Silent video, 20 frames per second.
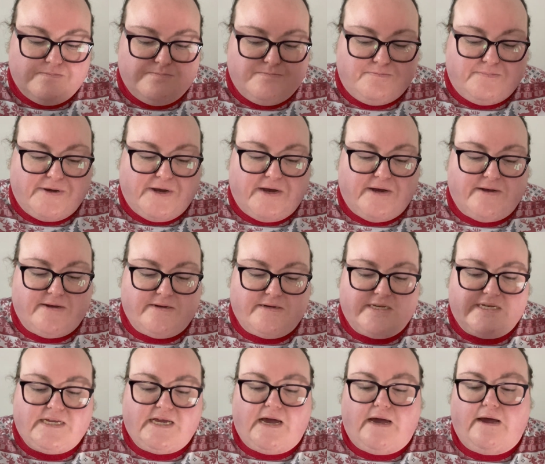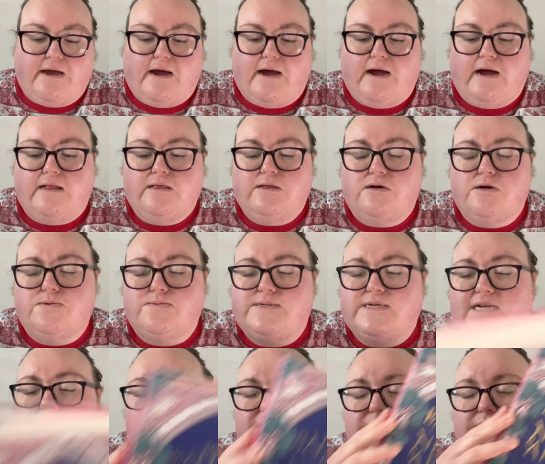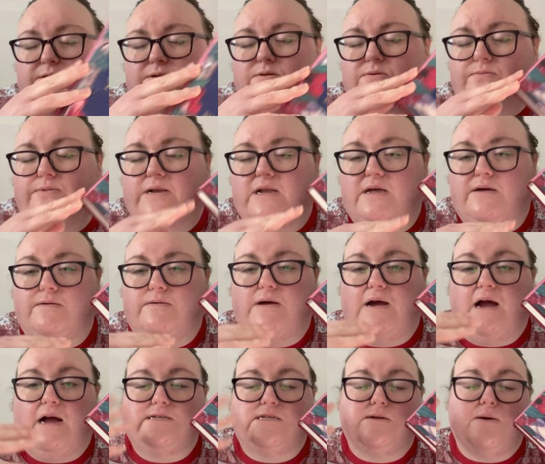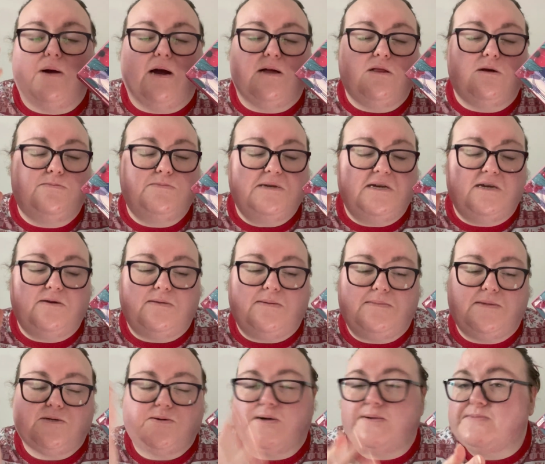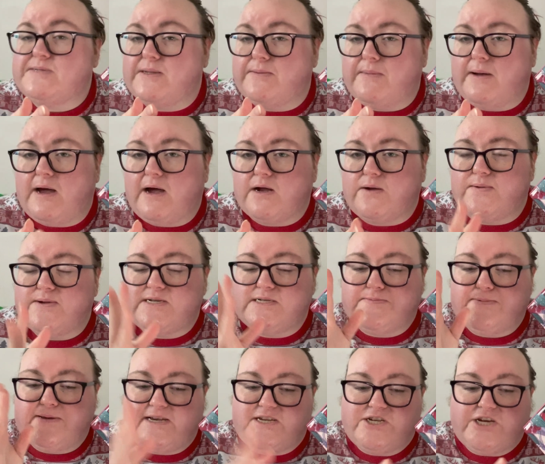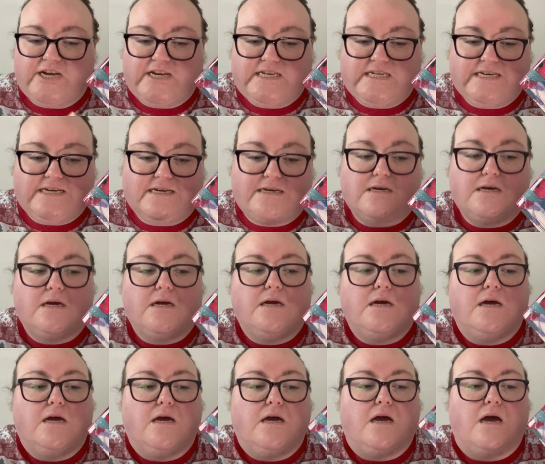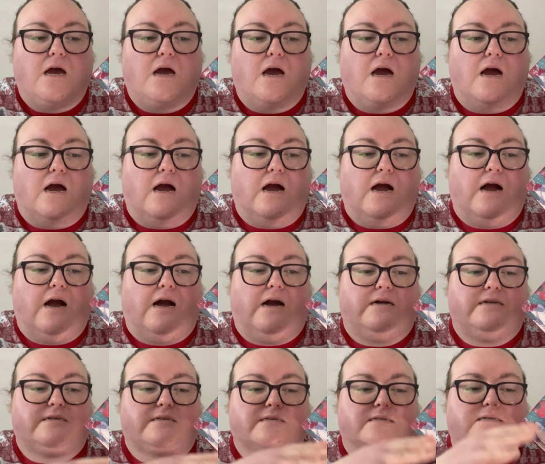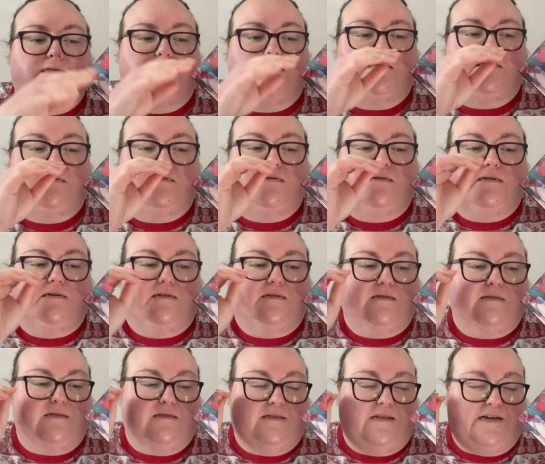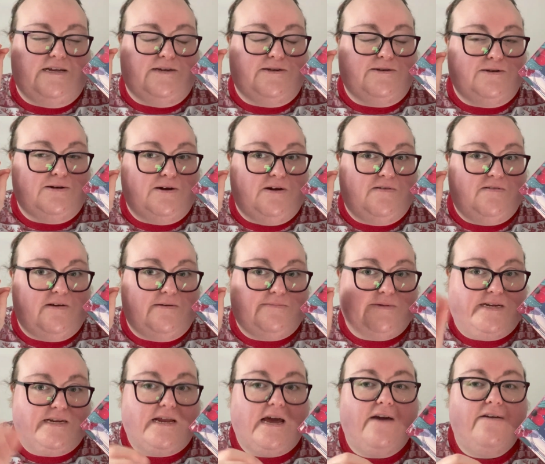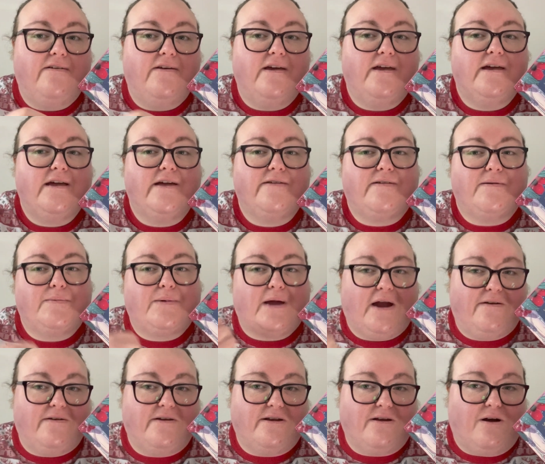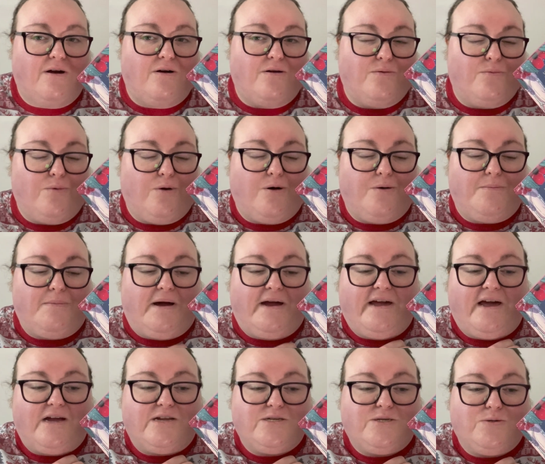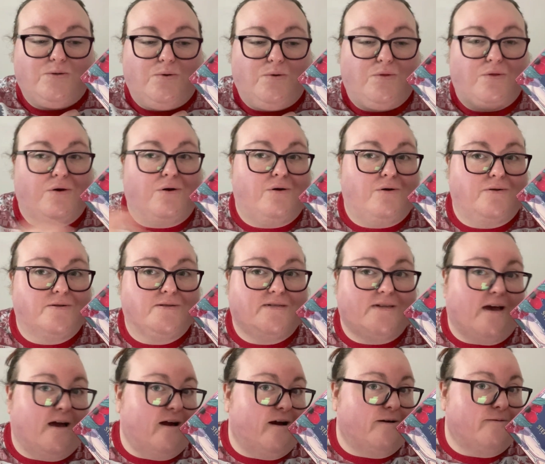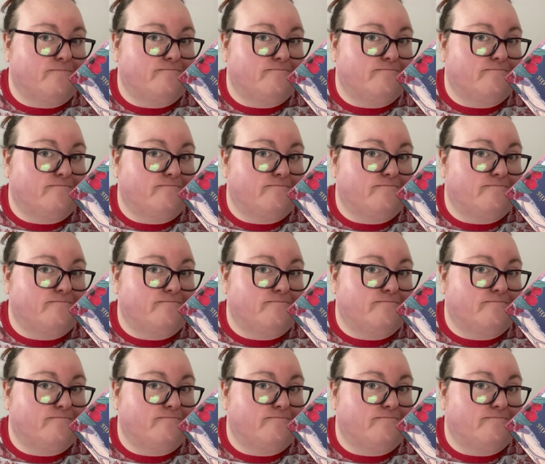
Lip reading: But yeah, I'll update you when I'll update you at the 20% mark, which is page 80, and let you know if I'm DNFing, if I'm carrying on, what my actual thoughts are.